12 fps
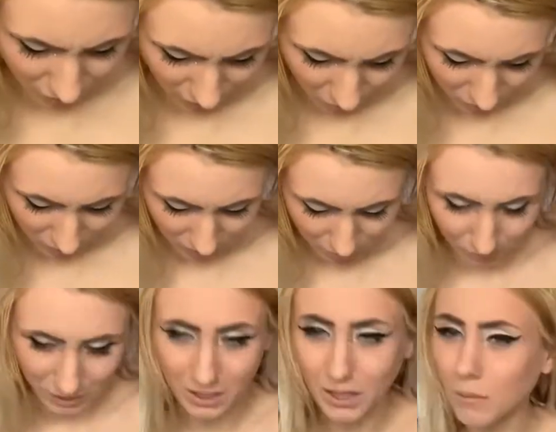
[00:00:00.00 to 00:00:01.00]
I would have got a
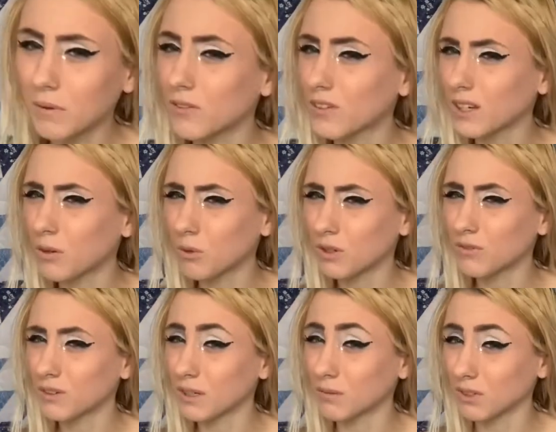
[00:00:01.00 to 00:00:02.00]
medium, I think I would have
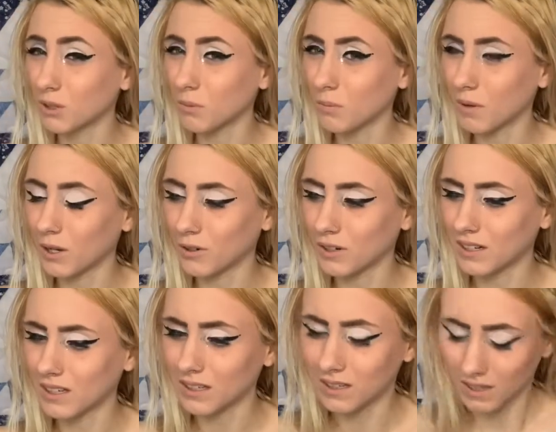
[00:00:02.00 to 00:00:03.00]
fit a little bit better in it.